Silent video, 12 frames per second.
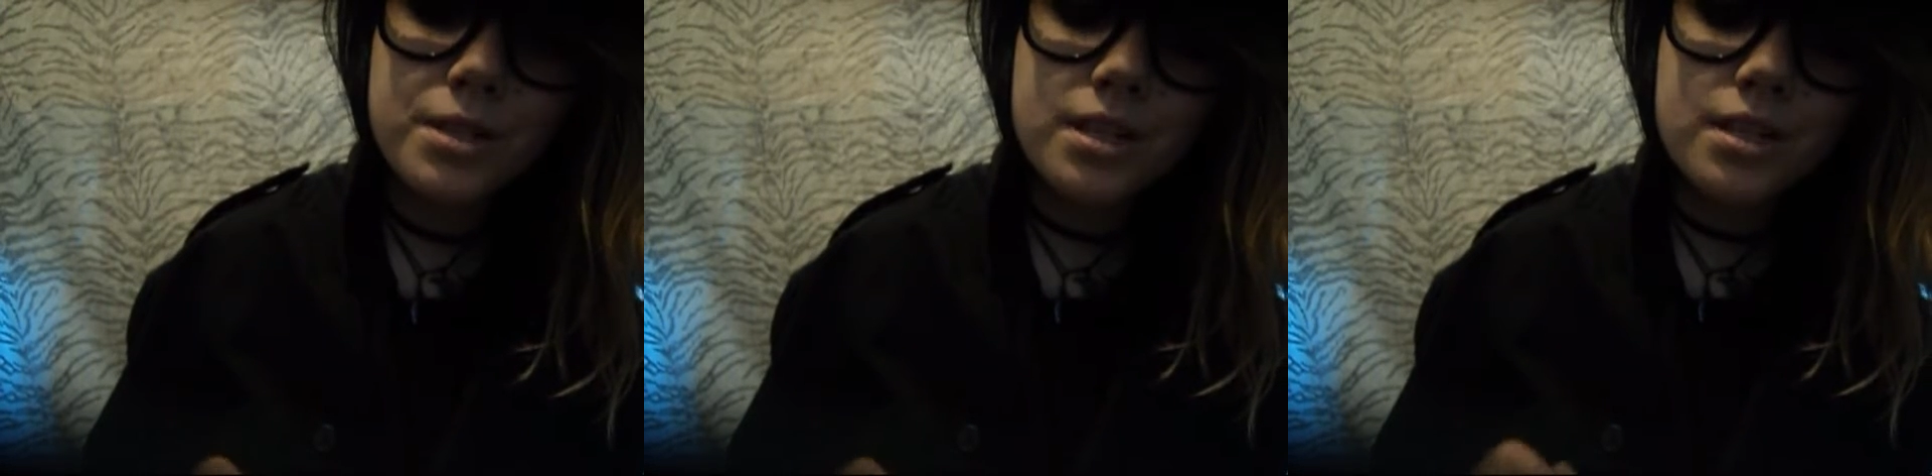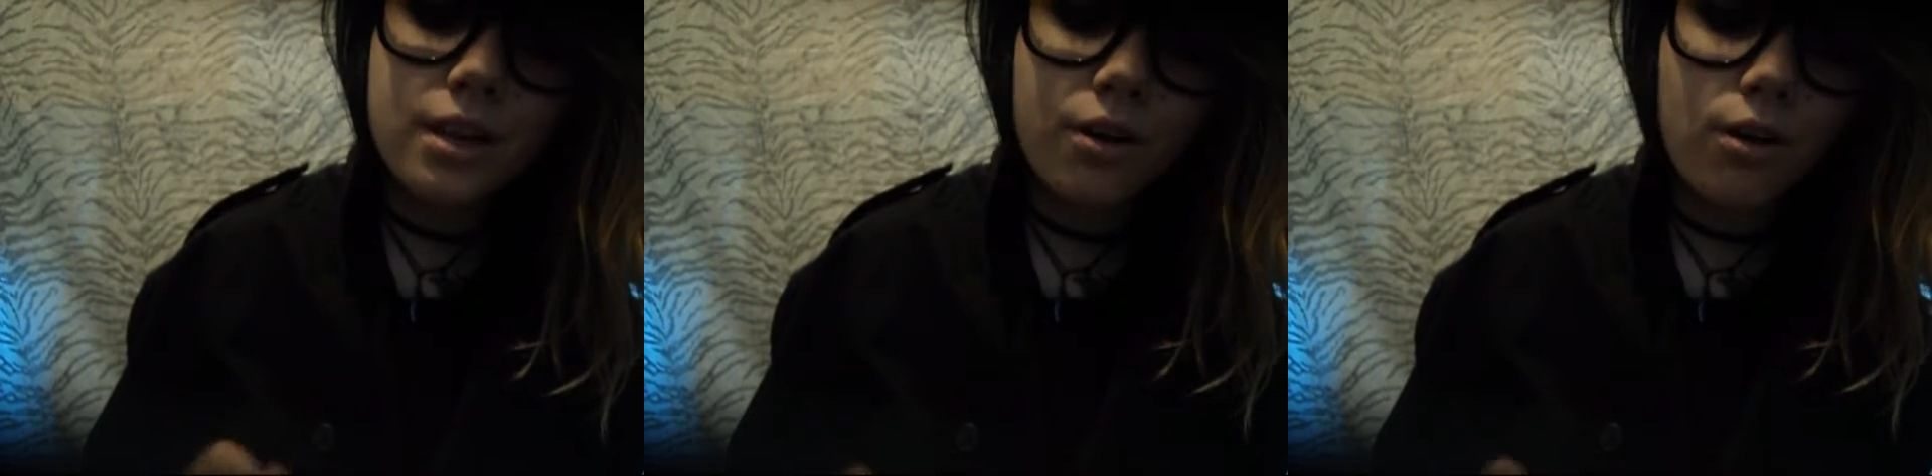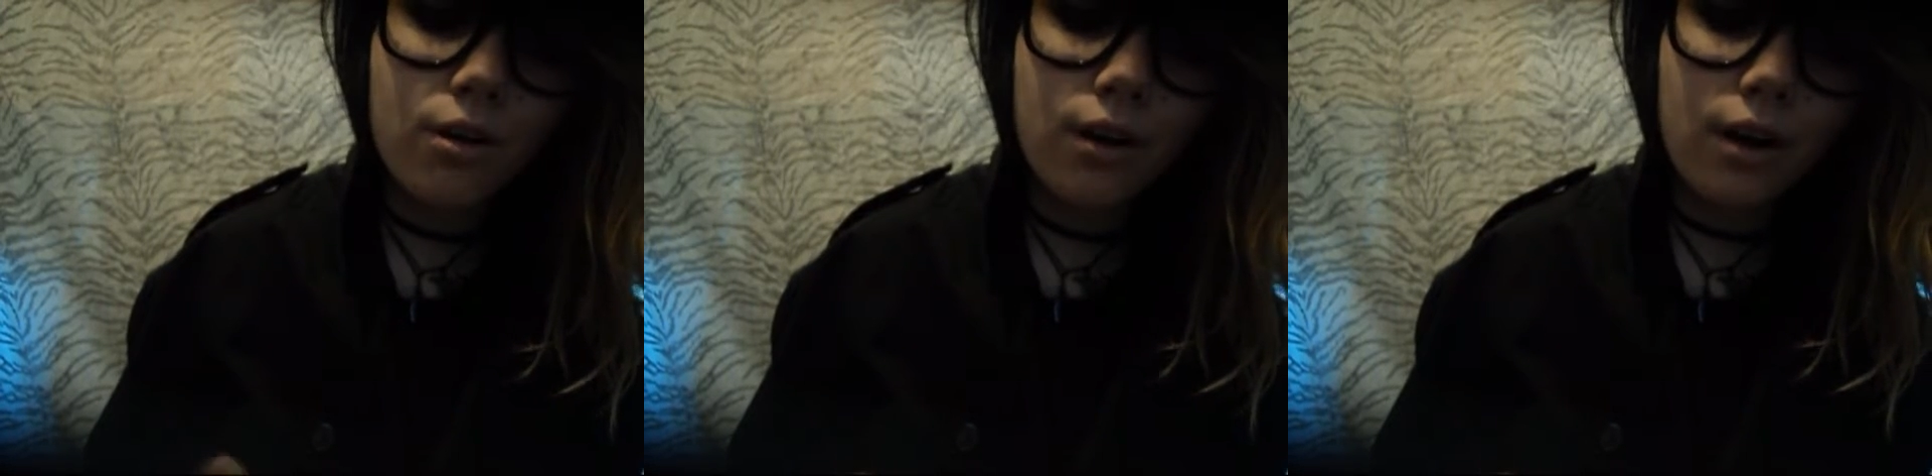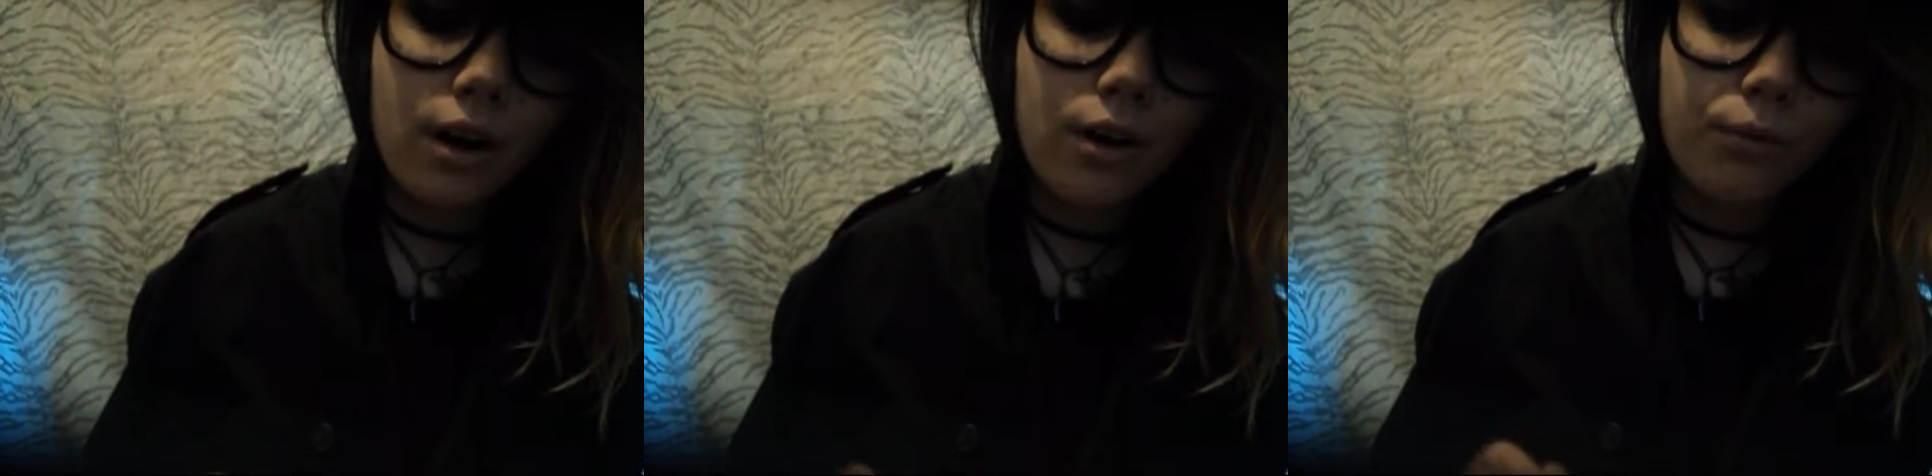because there
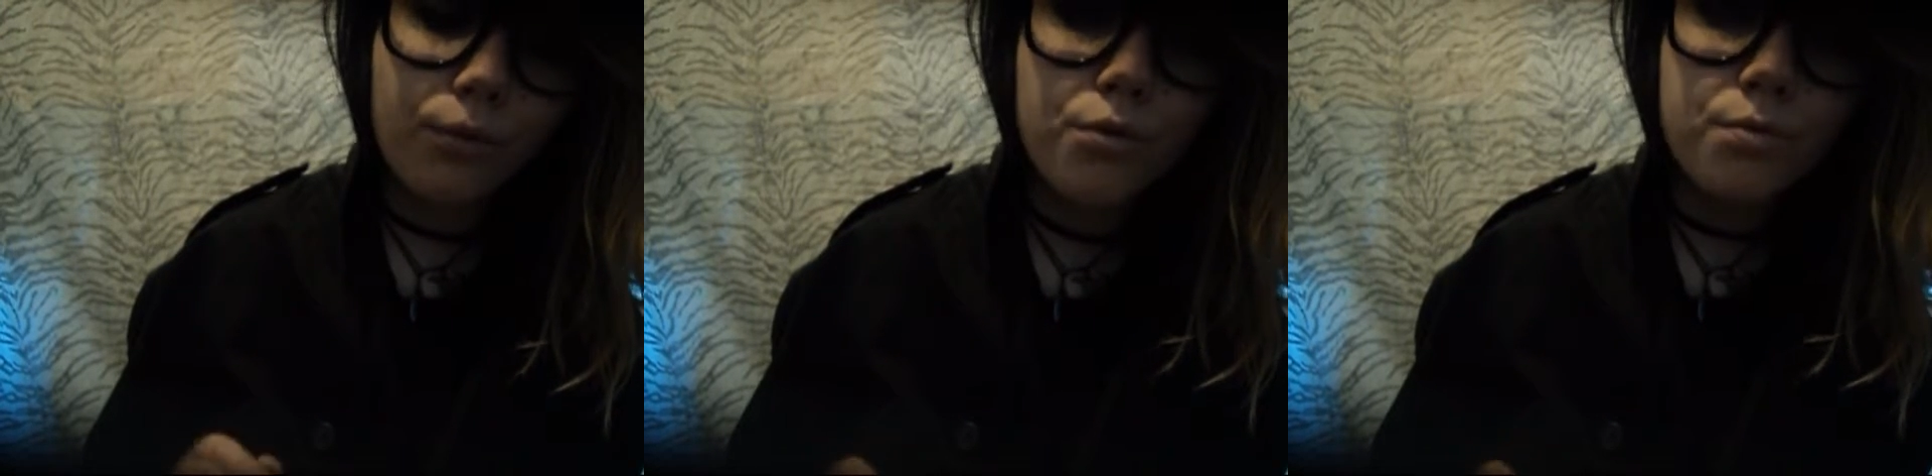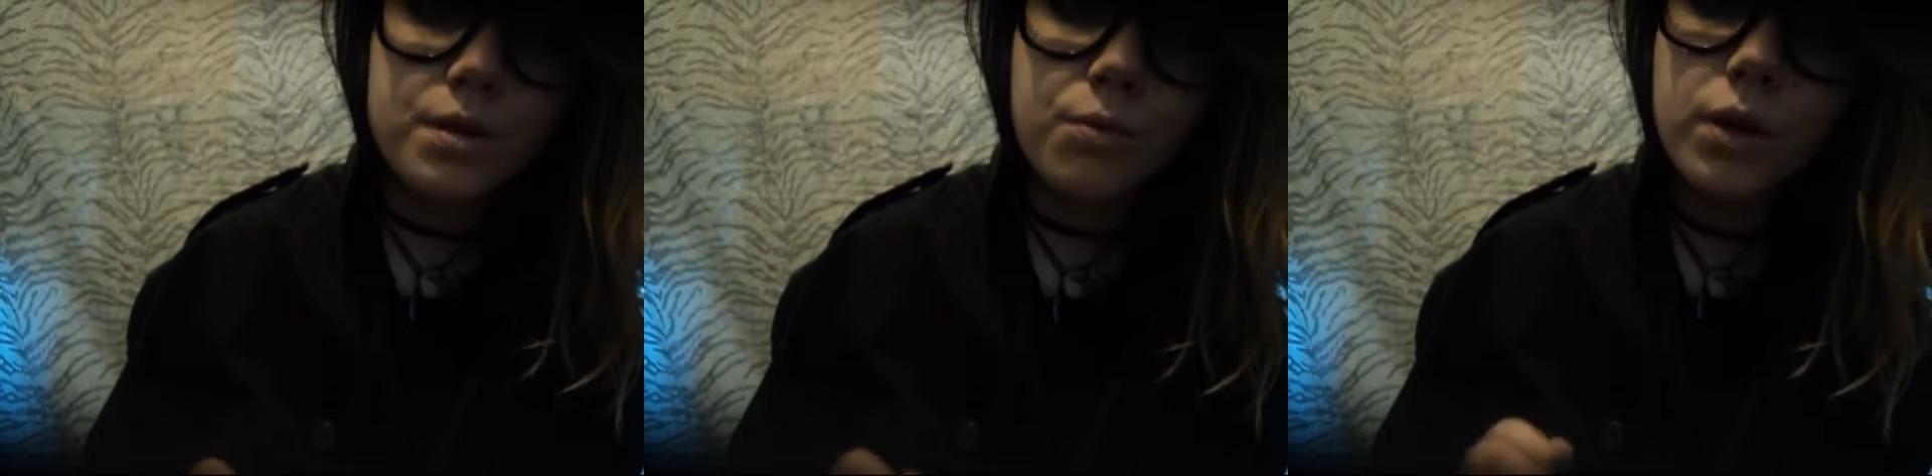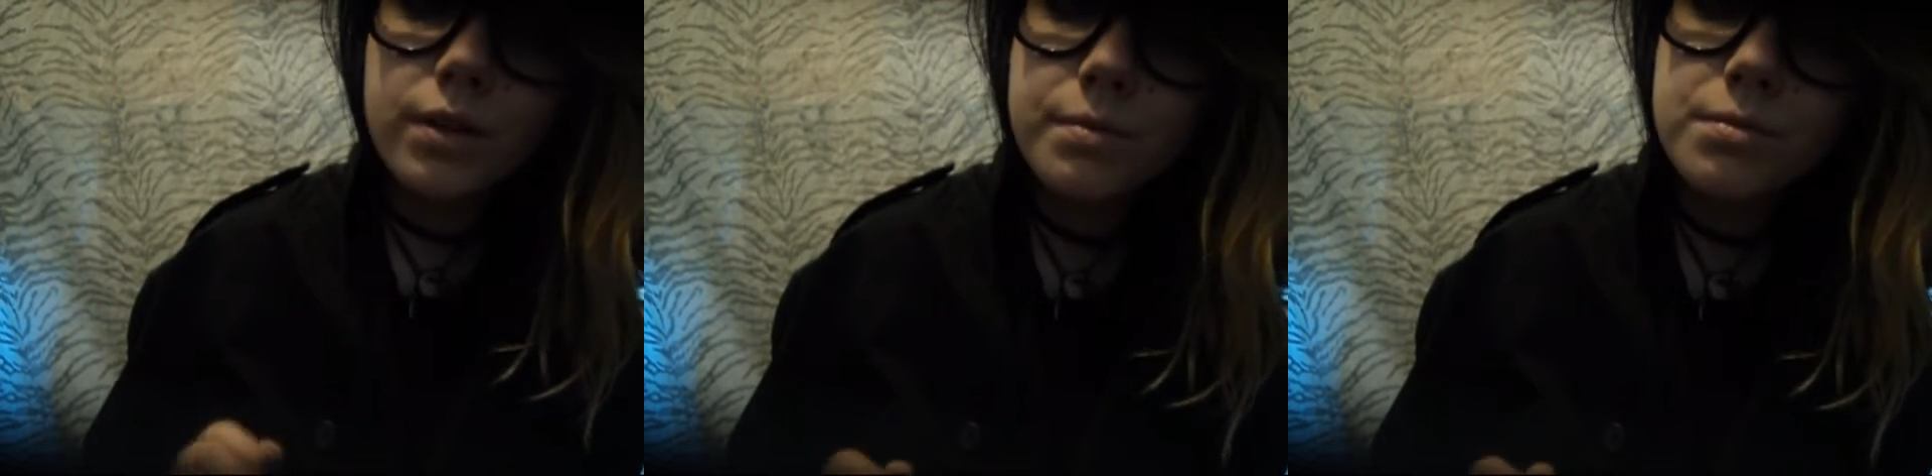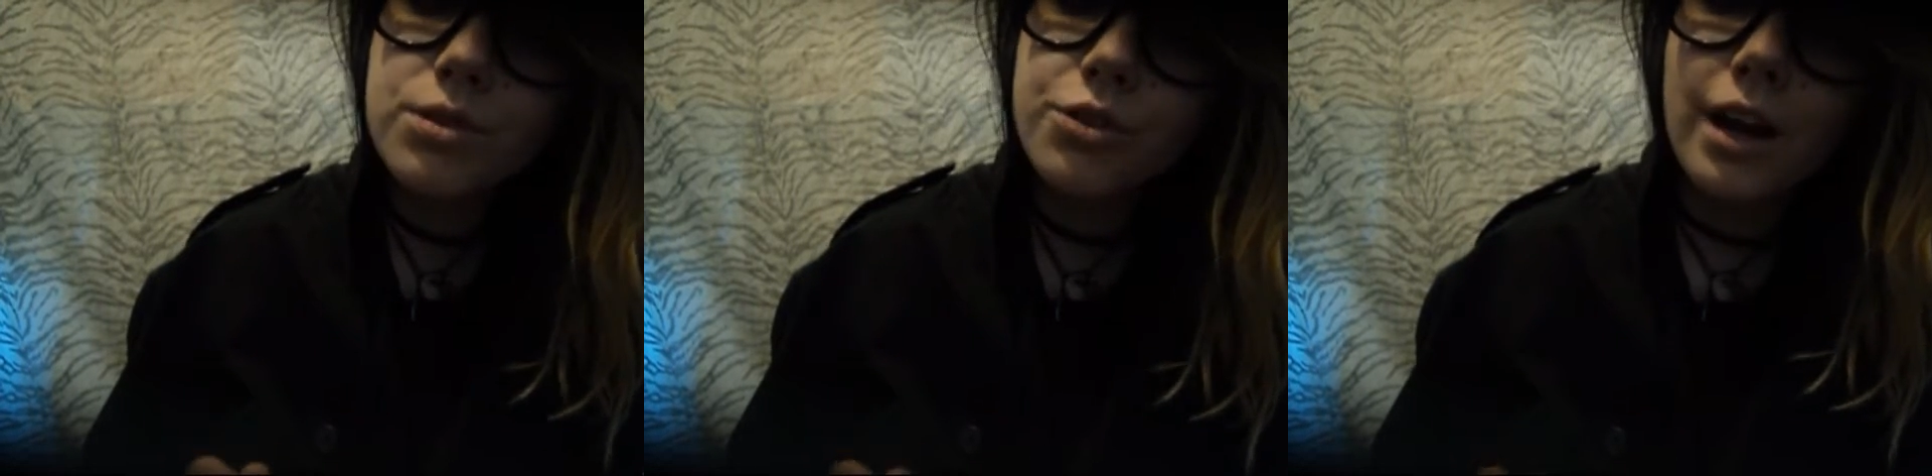are rooms, and one of
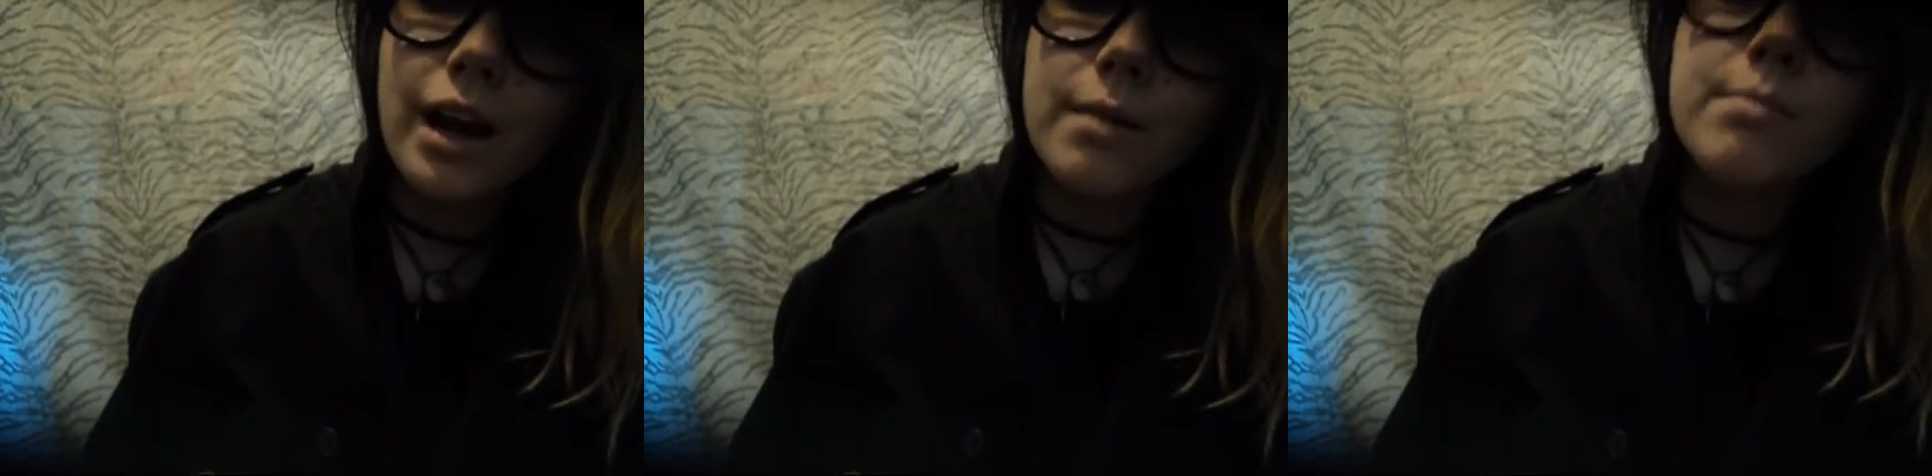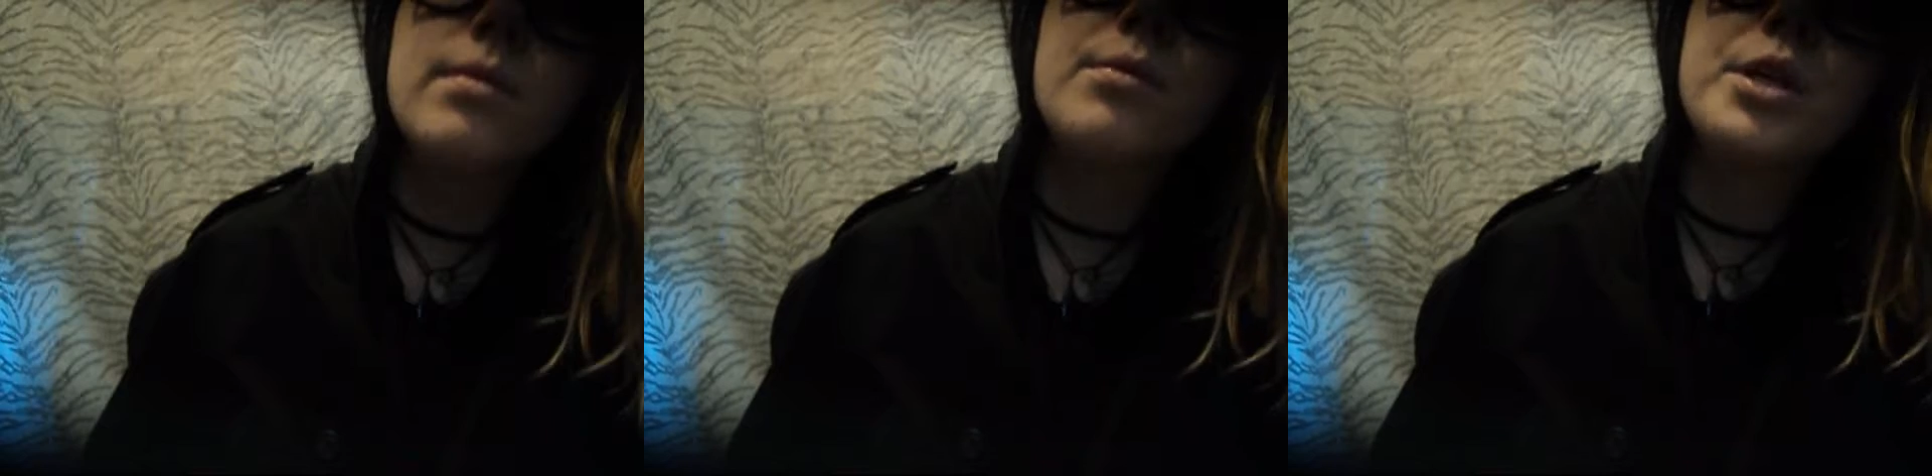them is a trap,